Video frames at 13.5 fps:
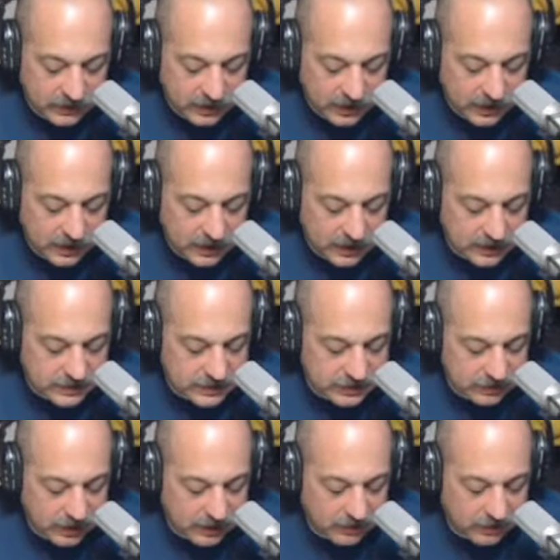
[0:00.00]
I
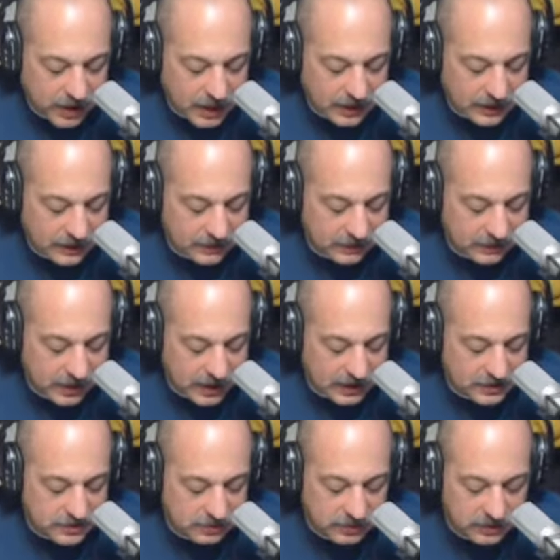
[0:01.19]
still had a lot in the tank,
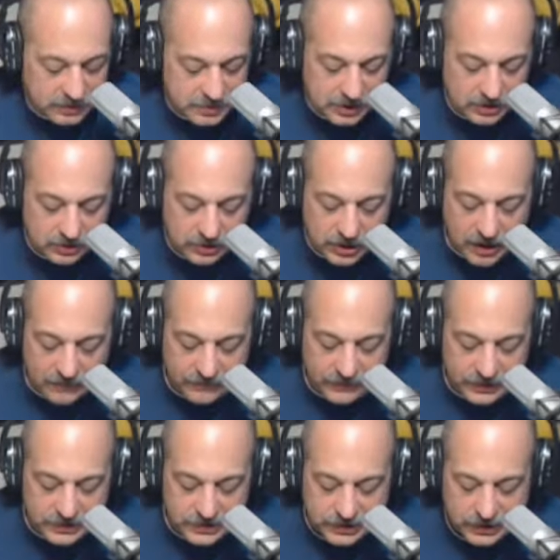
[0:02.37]
so it gives me good
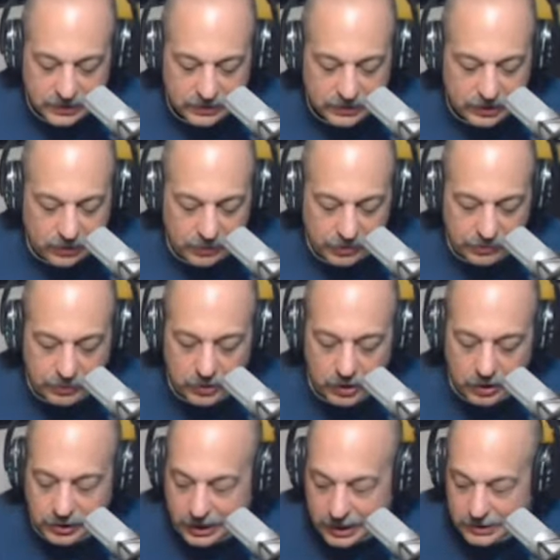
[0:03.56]
confidence to go through it
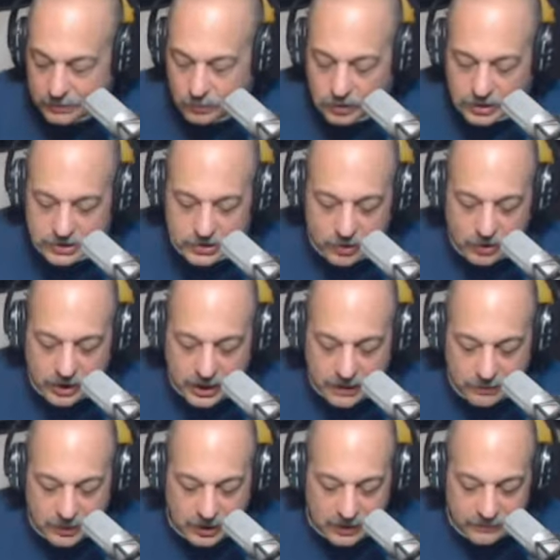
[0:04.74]
all again. What does all of
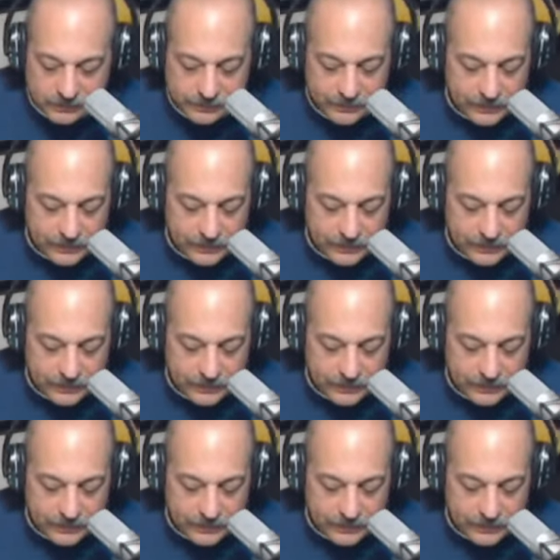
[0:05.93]
that mean?